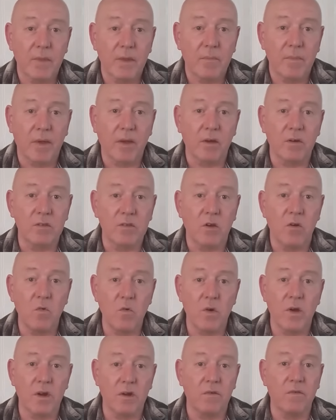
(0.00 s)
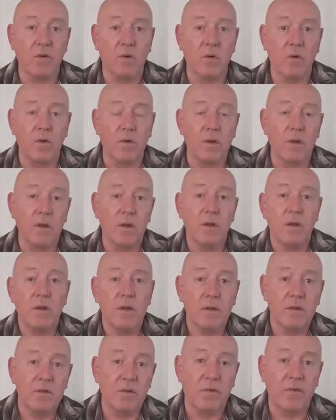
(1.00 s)
Because who can afford
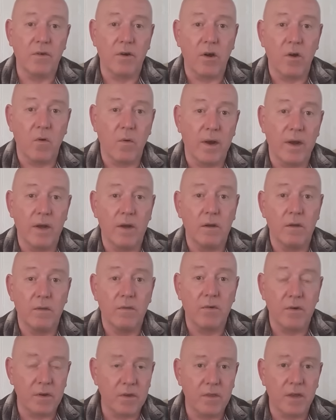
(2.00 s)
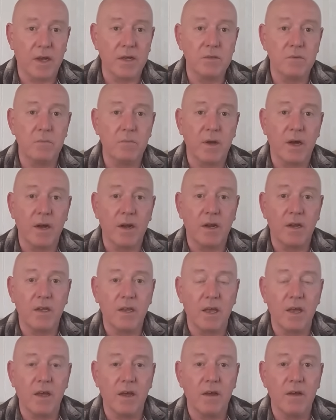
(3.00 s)
to throw away £3,000 a
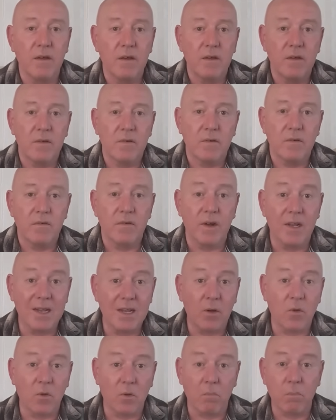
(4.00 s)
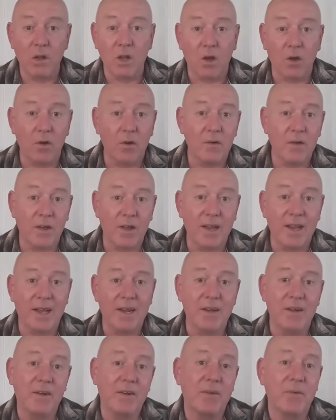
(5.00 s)
year for a little plot of
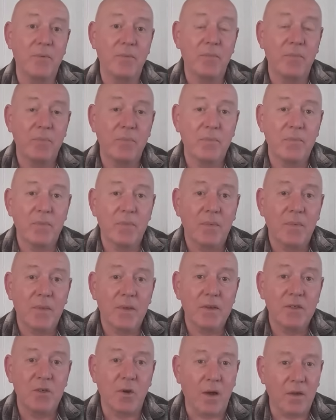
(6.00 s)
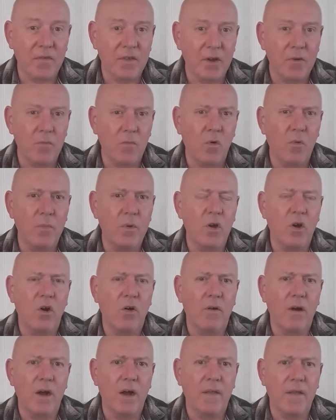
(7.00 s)
land? So I think we'll be
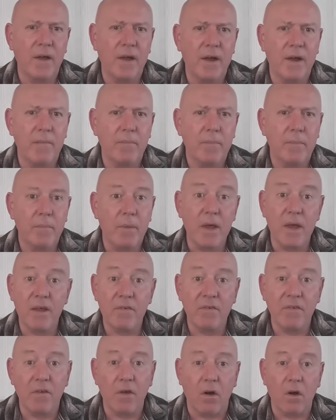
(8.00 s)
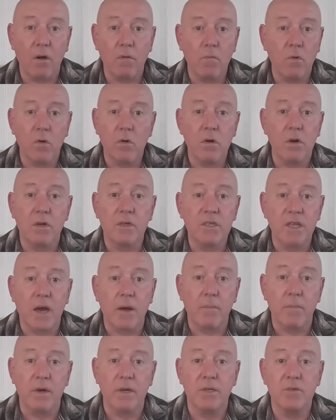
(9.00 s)
alright there. But if not, we'll cross
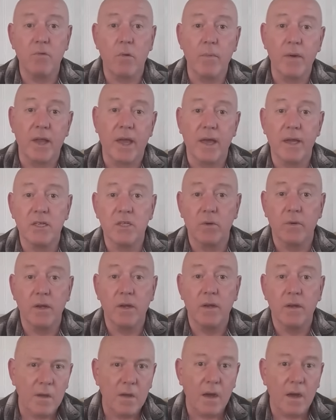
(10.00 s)
that bridge when we get to it.